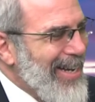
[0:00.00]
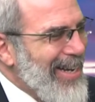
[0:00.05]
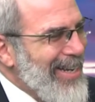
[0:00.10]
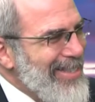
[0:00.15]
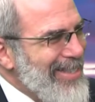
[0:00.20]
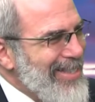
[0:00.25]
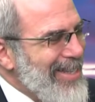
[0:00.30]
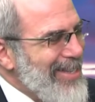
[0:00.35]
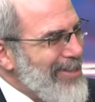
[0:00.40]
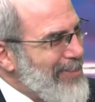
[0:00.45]
I
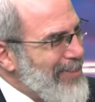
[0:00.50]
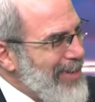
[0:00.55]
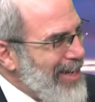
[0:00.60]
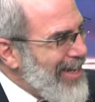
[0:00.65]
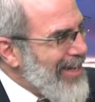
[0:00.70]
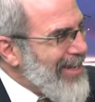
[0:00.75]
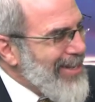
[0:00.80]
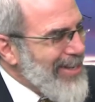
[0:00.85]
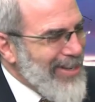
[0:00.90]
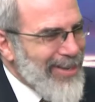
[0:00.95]
said to him,
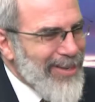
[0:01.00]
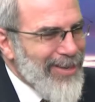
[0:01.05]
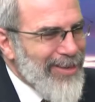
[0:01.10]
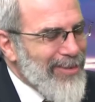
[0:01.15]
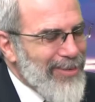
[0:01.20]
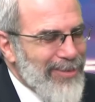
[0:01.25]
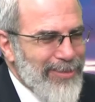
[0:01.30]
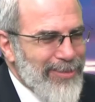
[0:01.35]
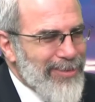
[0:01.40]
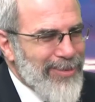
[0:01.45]
hey,
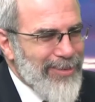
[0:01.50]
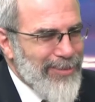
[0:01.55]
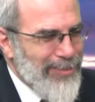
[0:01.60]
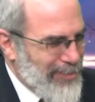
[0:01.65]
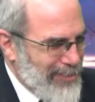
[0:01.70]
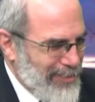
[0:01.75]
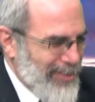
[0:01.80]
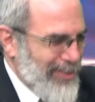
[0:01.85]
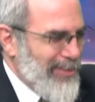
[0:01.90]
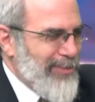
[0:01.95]

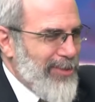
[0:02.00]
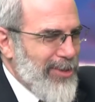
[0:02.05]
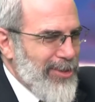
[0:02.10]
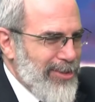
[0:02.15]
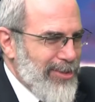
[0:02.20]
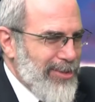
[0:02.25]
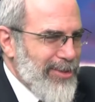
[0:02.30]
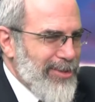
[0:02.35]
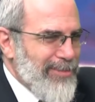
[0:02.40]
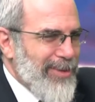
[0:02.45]

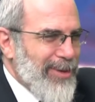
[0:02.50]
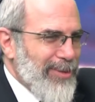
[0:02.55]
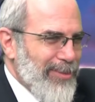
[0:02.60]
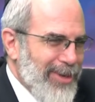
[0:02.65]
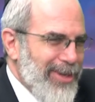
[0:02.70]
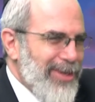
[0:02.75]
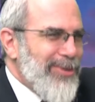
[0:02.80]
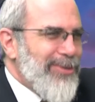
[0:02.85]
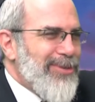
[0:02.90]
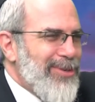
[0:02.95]

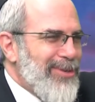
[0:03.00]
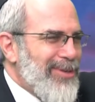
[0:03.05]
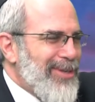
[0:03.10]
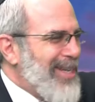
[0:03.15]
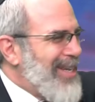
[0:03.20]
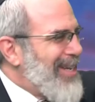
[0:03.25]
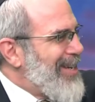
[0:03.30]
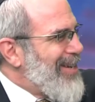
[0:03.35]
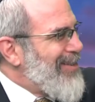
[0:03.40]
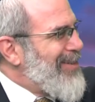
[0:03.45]
what are you
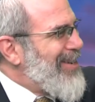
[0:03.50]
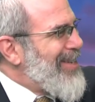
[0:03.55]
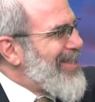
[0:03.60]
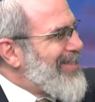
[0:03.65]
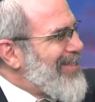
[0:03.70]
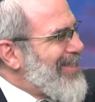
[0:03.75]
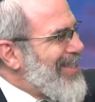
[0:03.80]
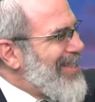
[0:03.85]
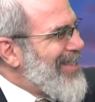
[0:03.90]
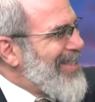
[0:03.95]
doing here?
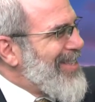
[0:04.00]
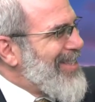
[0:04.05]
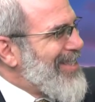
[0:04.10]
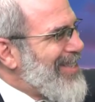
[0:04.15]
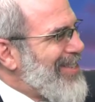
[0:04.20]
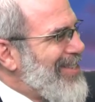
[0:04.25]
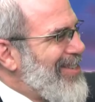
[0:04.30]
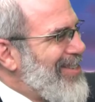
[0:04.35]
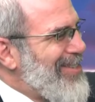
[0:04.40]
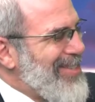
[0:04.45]
What's with all these
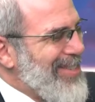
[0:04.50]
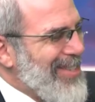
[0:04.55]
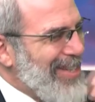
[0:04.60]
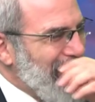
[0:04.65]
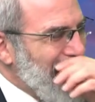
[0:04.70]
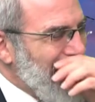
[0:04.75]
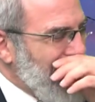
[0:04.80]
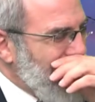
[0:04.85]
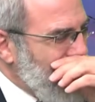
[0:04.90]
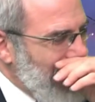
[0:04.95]
clothes and
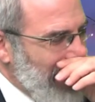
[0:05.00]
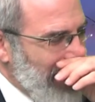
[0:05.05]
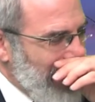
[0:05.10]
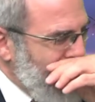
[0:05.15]
everything?